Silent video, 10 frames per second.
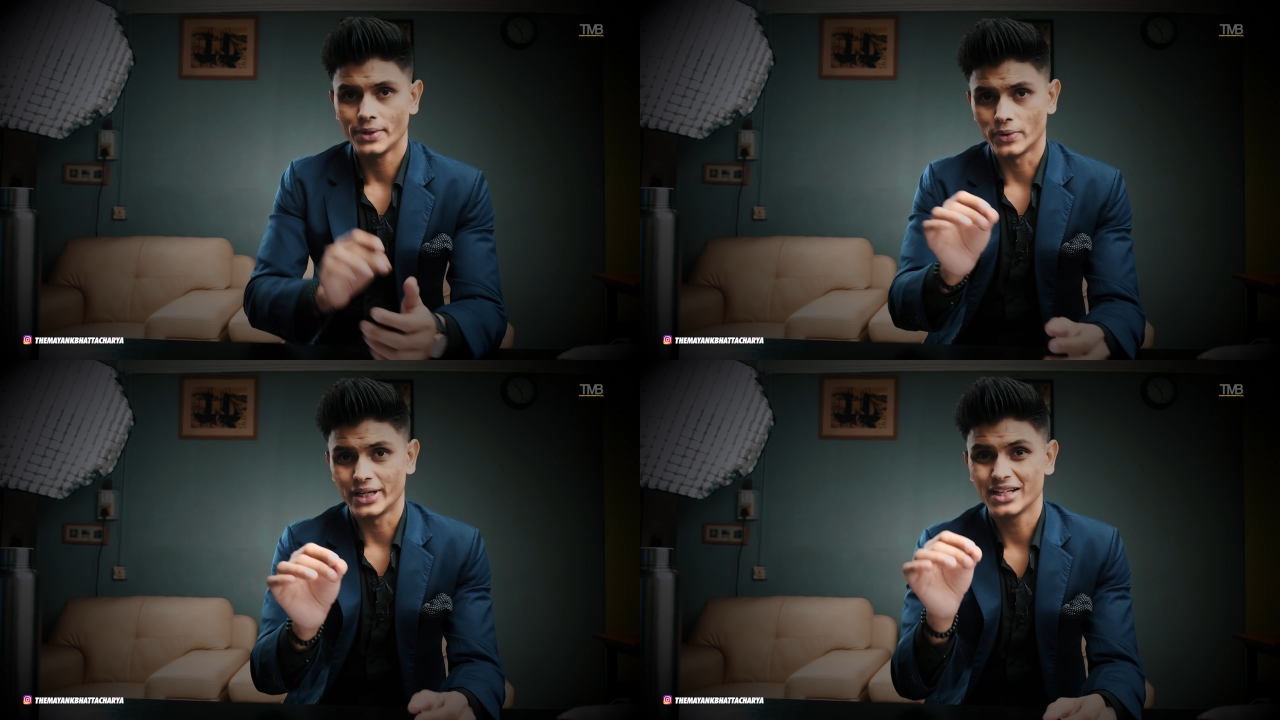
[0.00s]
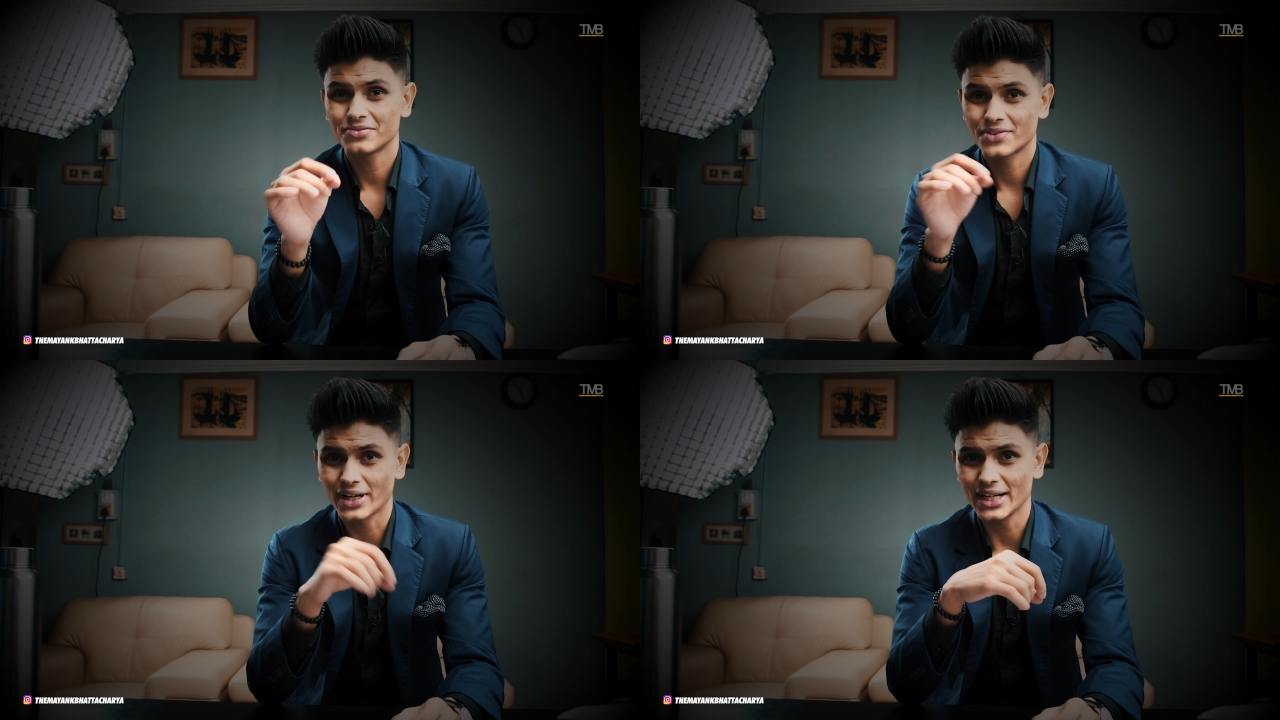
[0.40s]
Now, I
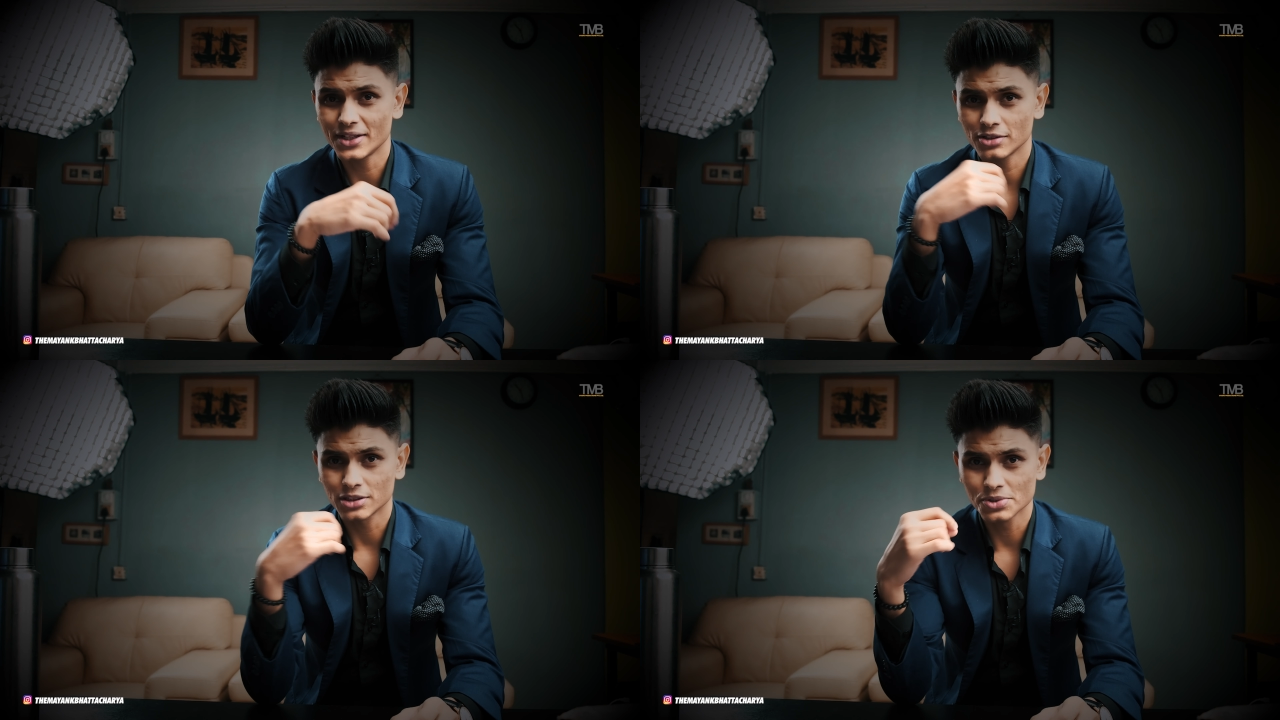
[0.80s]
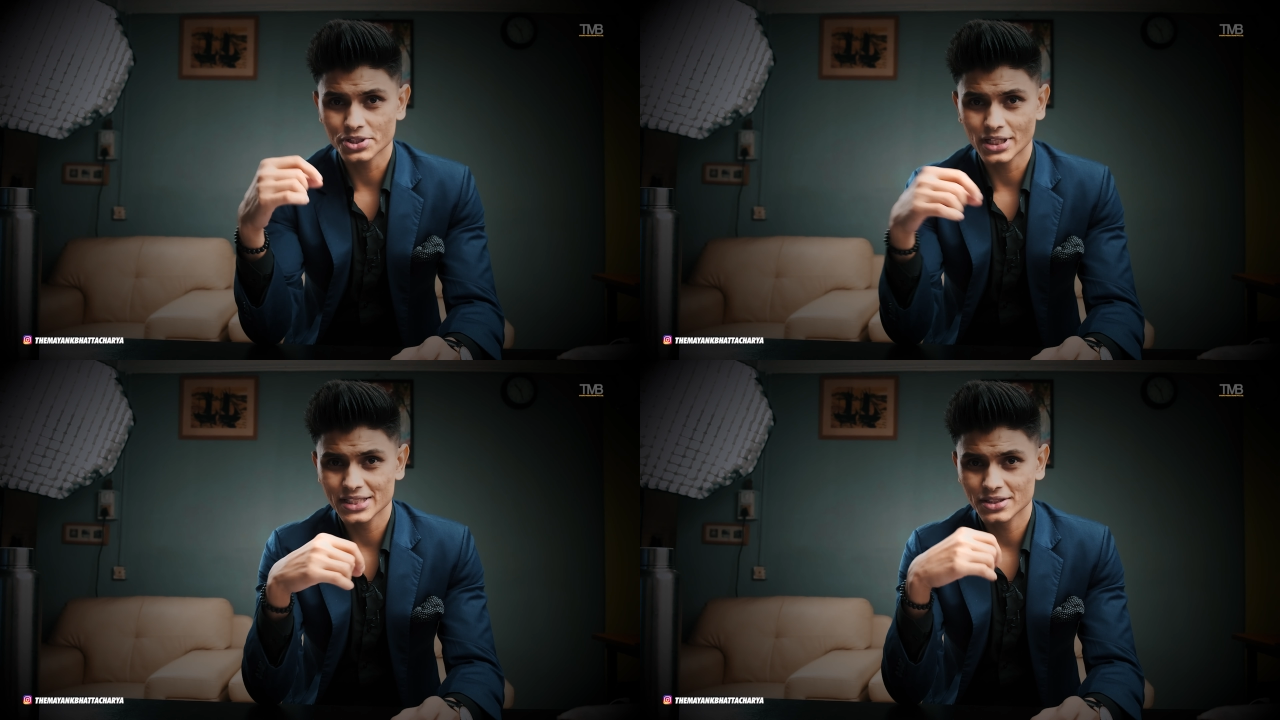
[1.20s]
have tried to
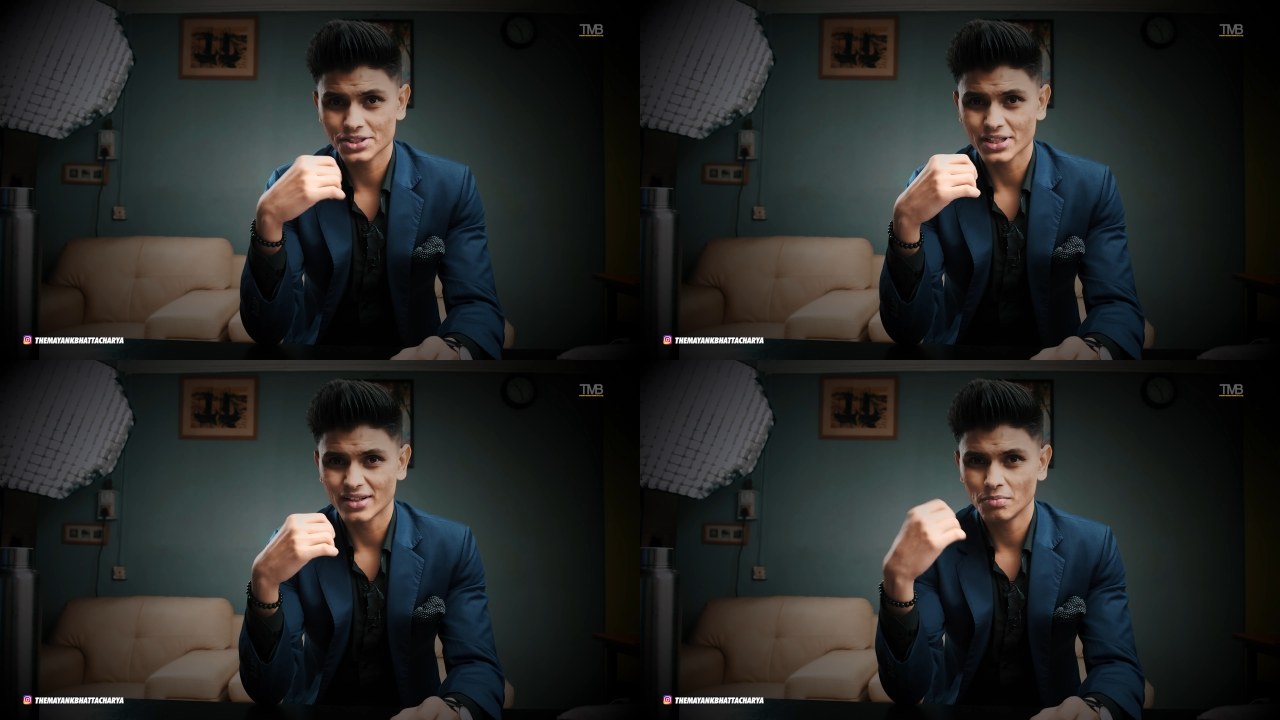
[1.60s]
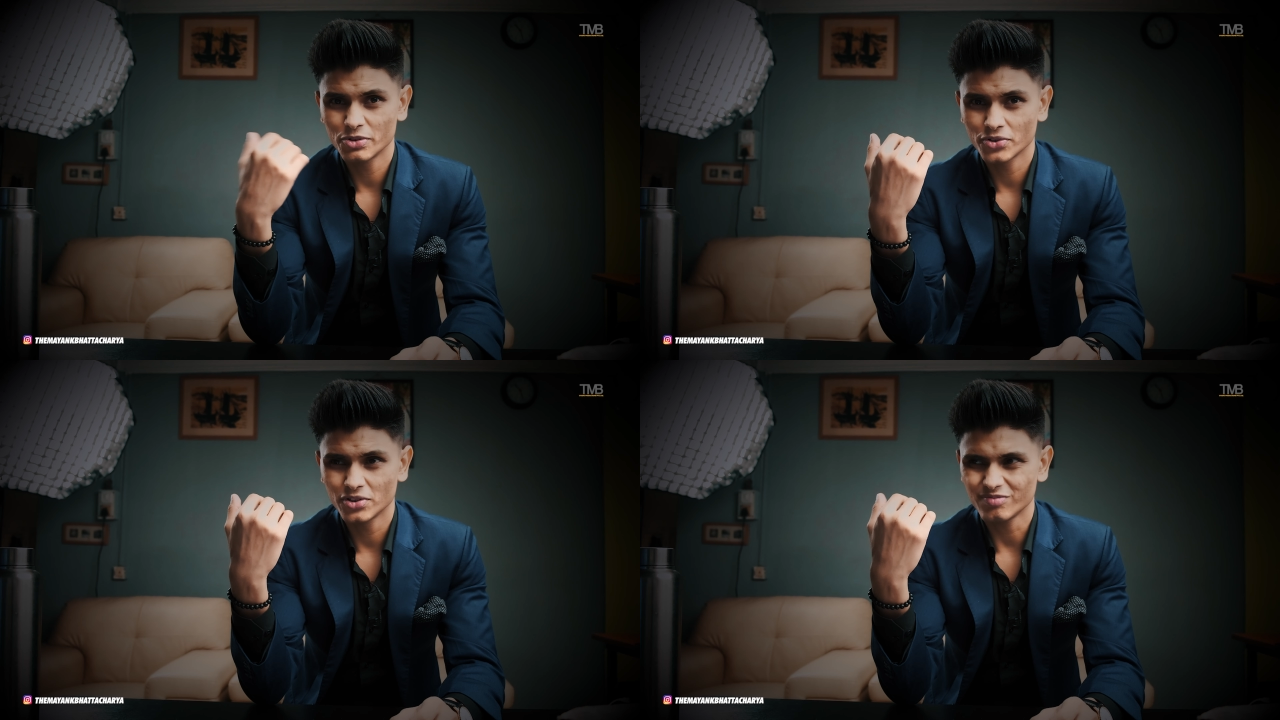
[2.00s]
commercialize this channel
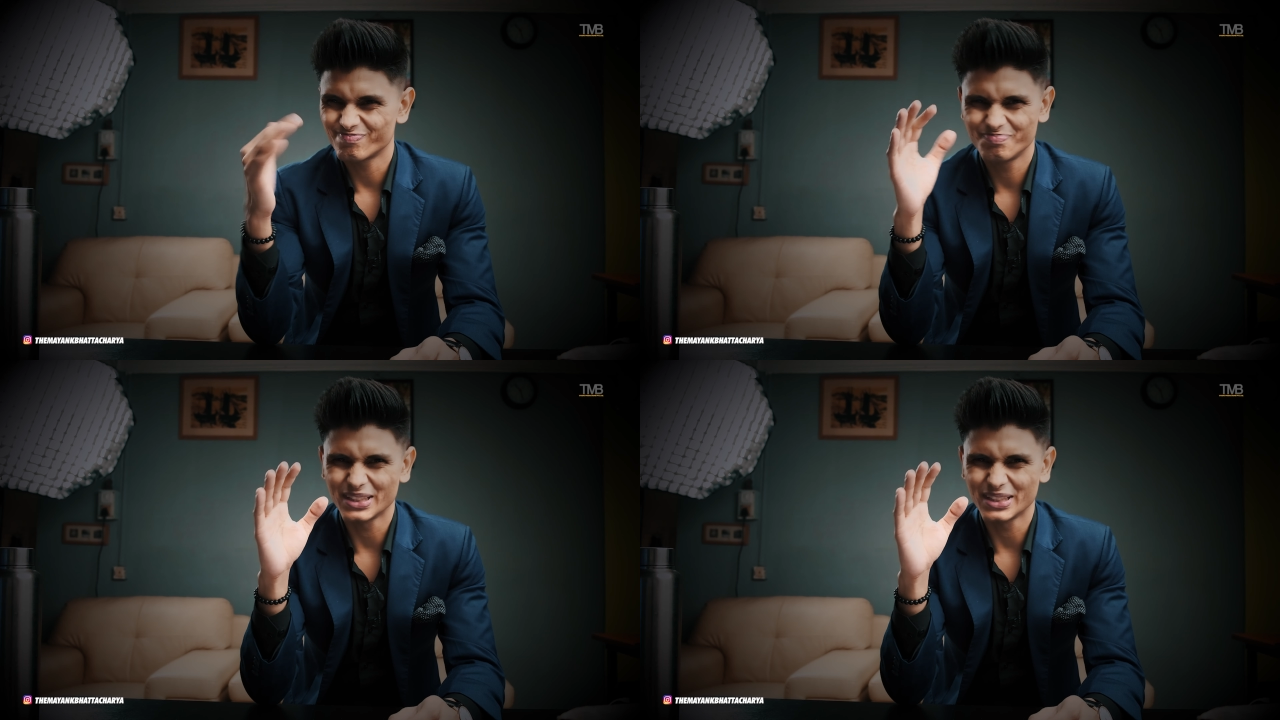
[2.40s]
before,